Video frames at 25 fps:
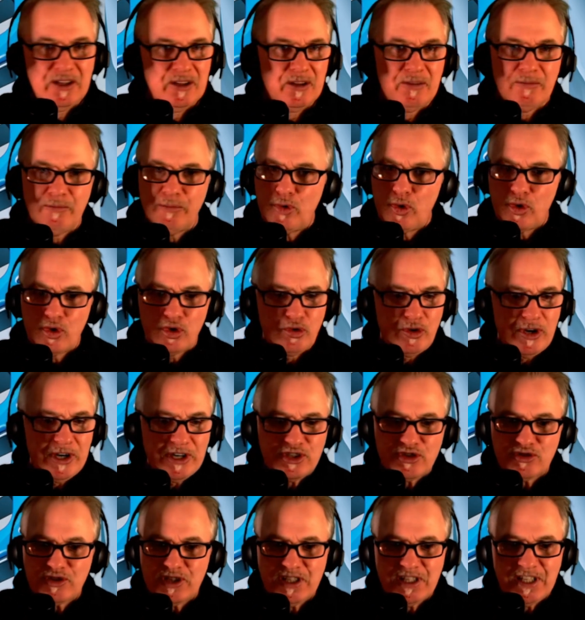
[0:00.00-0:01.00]
More great
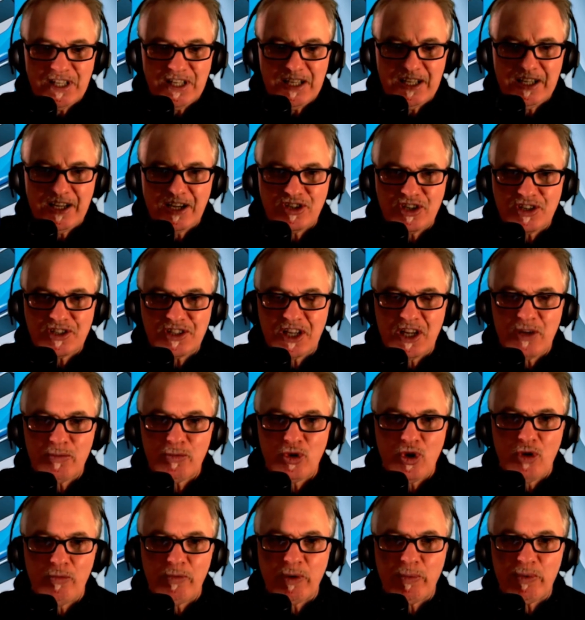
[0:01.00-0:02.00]
3D. They just keep
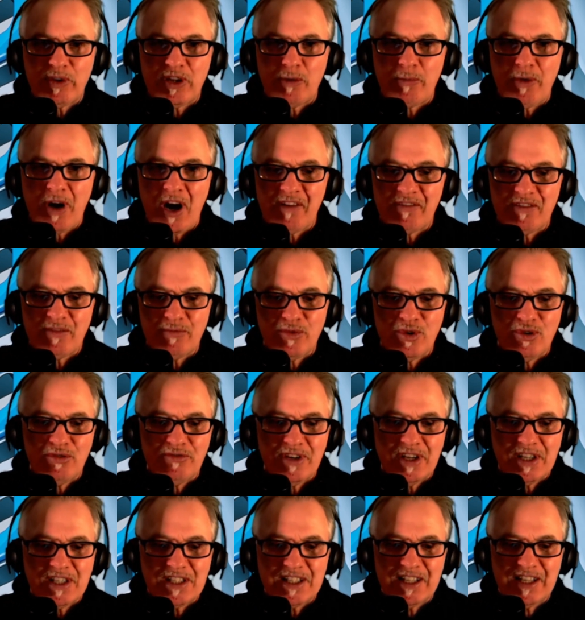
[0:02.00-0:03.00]
coming with the Marvel
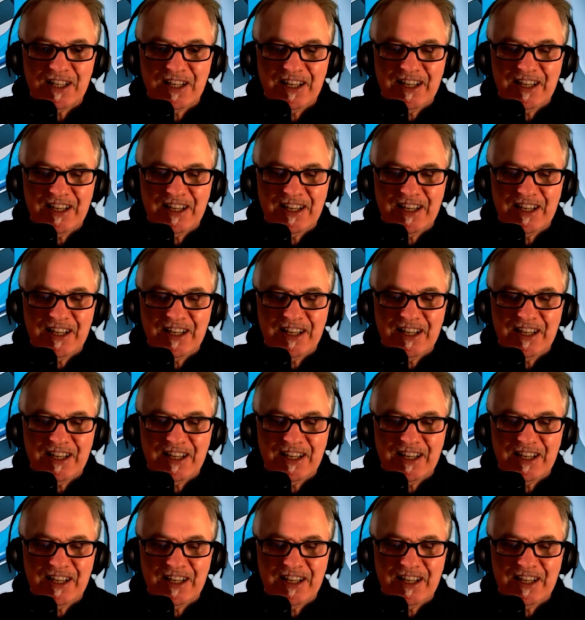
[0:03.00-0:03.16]
movies.